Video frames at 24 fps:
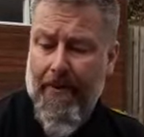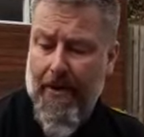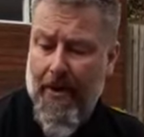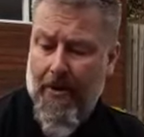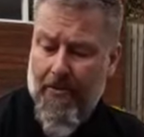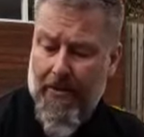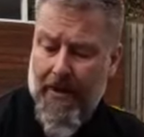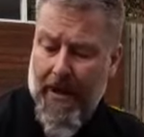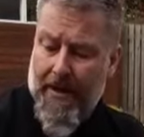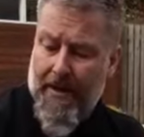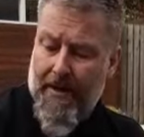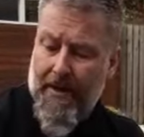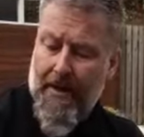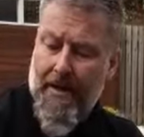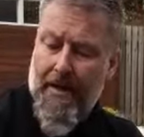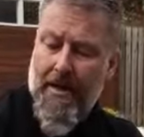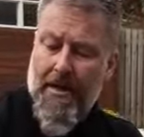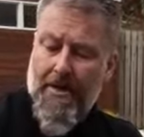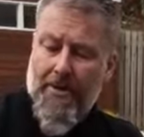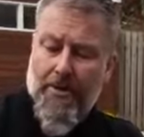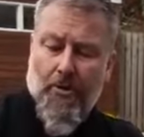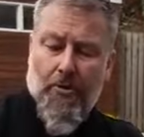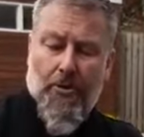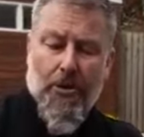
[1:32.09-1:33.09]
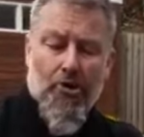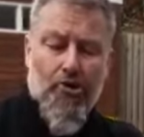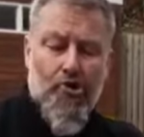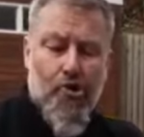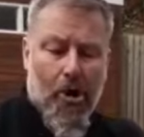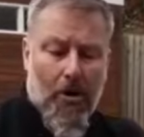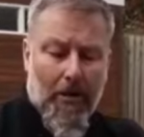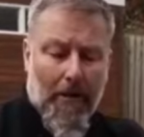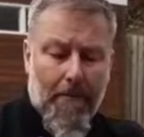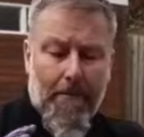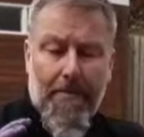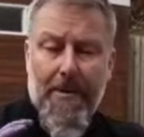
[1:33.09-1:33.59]
Okay, so
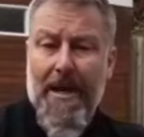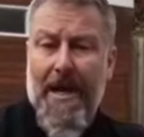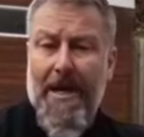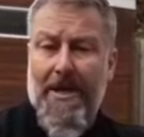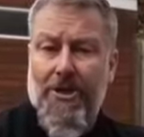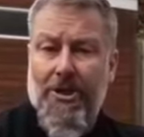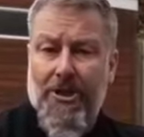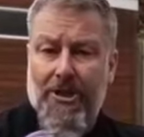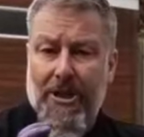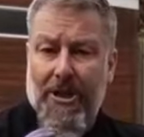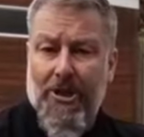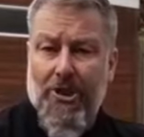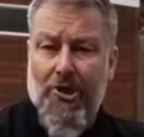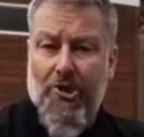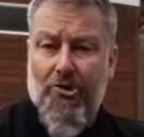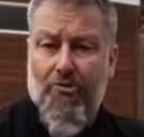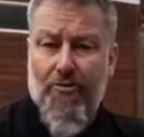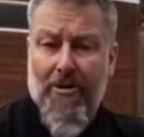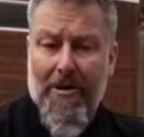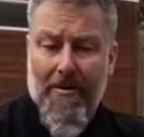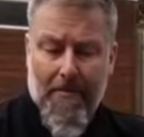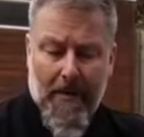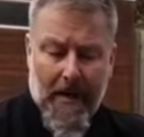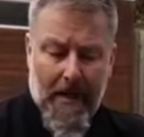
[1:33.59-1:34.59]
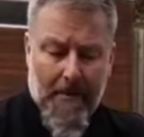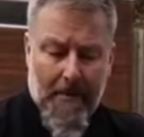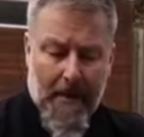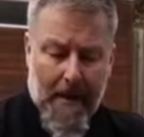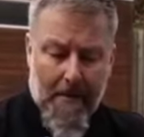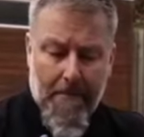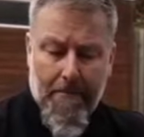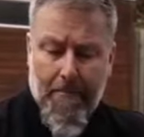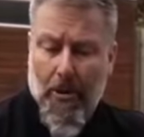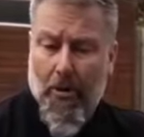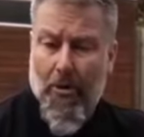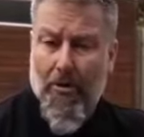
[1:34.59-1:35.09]
controlling pH is extremely
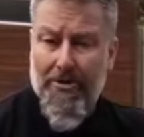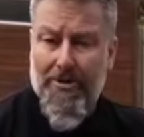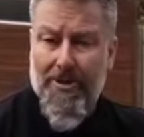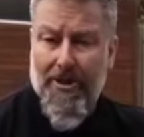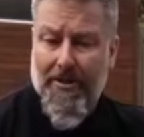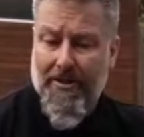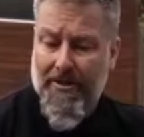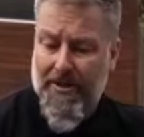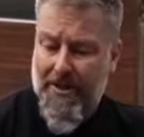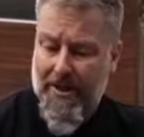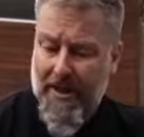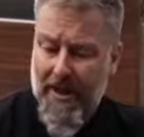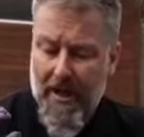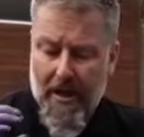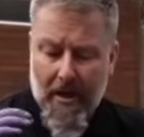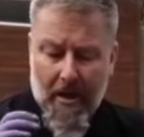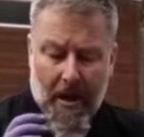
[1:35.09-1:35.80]
important.